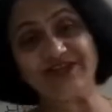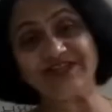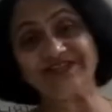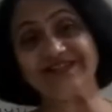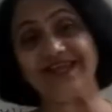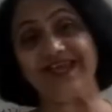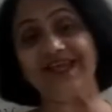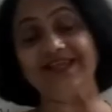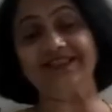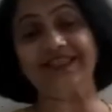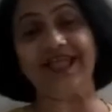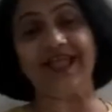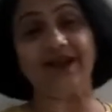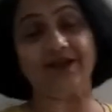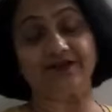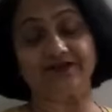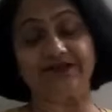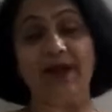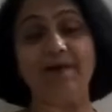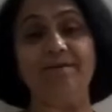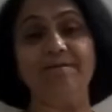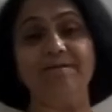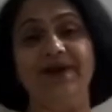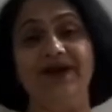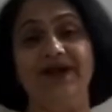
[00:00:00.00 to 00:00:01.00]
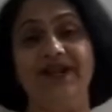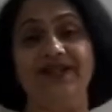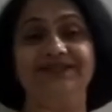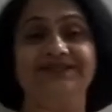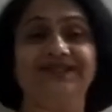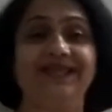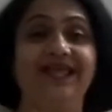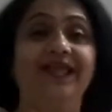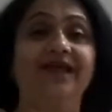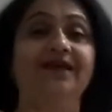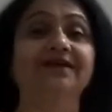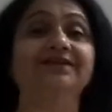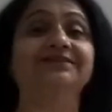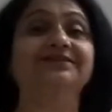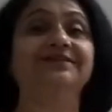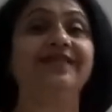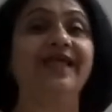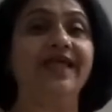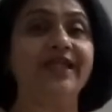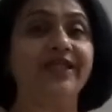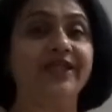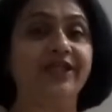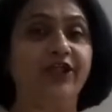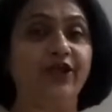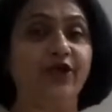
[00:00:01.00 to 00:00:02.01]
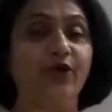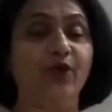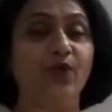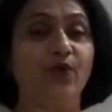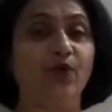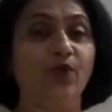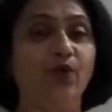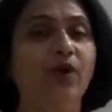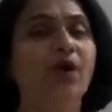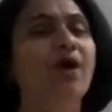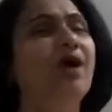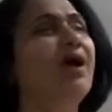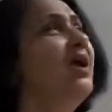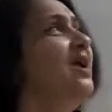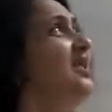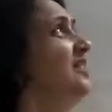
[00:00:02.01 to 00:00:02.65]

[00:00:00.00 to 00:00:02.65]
we say thank, somebody say us thank you.